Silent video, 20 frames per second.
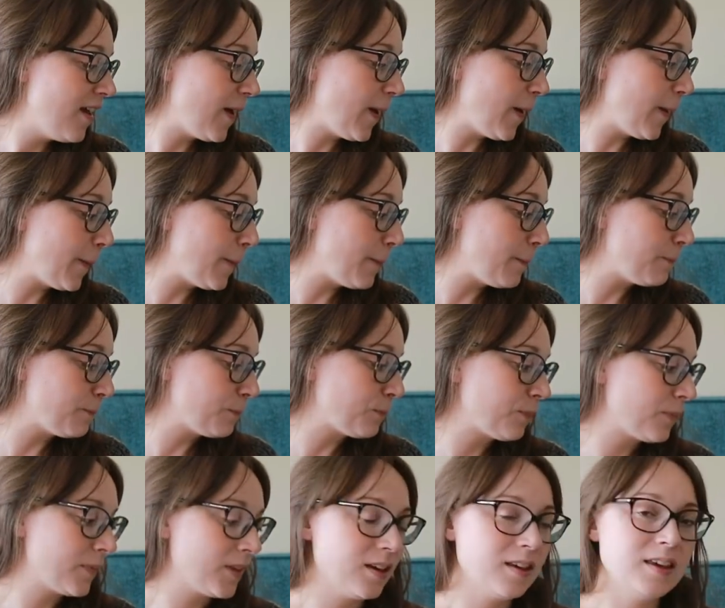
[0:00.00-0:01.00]

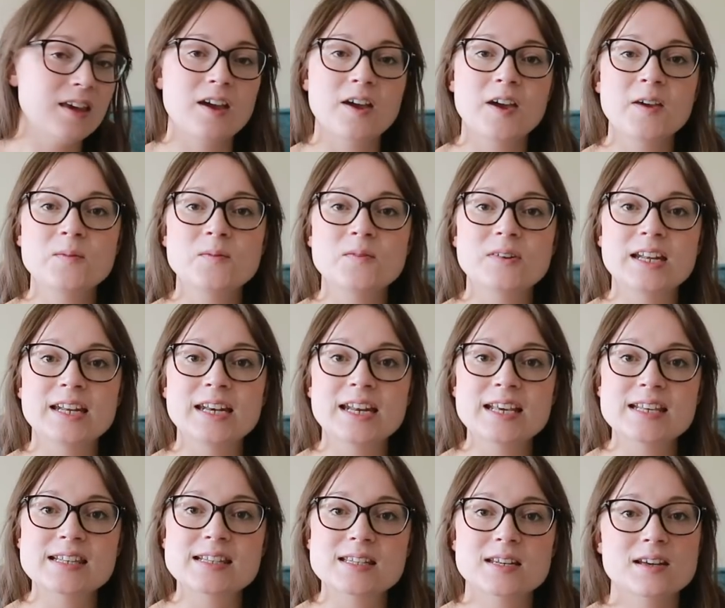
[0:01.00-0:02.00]
Um, yeah, hopefully
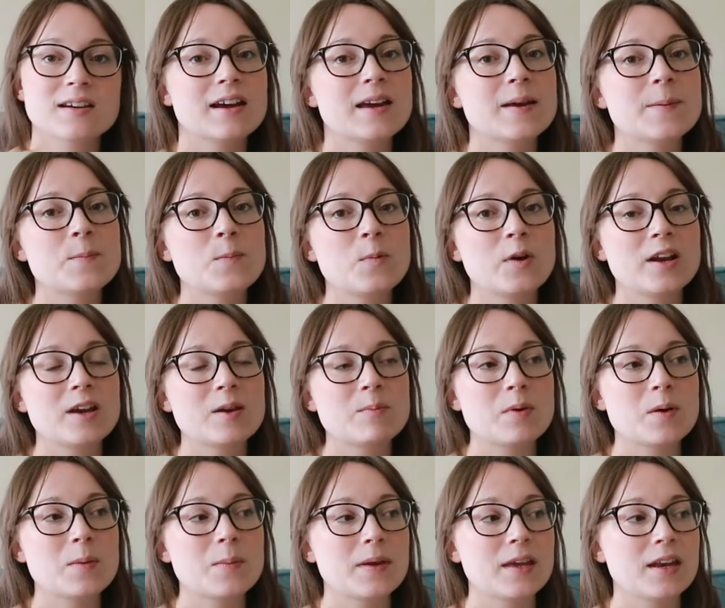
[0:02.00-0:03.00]
next time when I
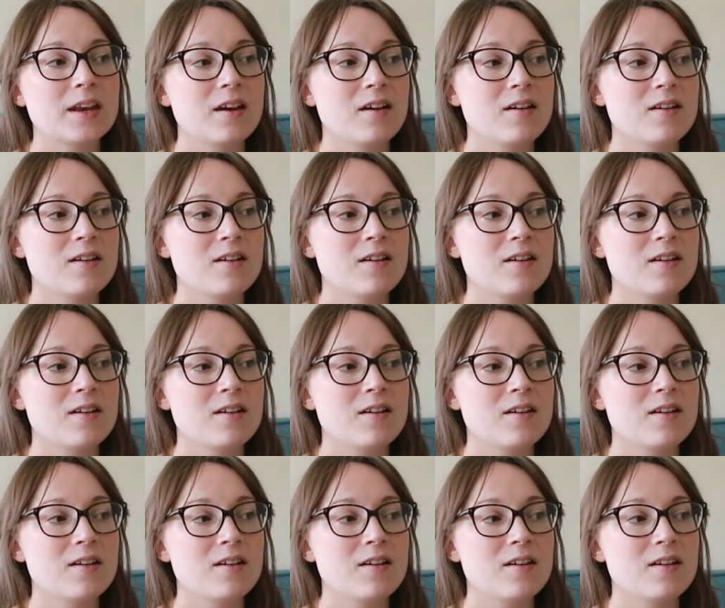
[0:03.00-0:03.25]
pop in,